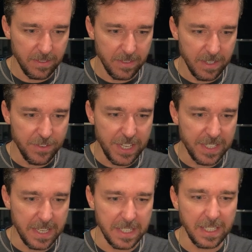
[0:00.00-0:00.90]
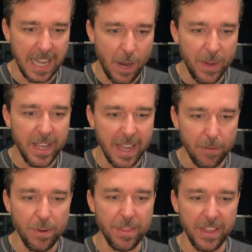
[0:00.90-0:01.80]
And Jean says, allowing
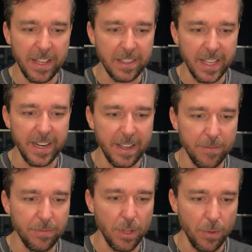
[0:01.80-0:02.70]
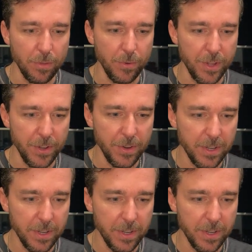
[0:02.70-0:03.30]
everything, letting it flow through you.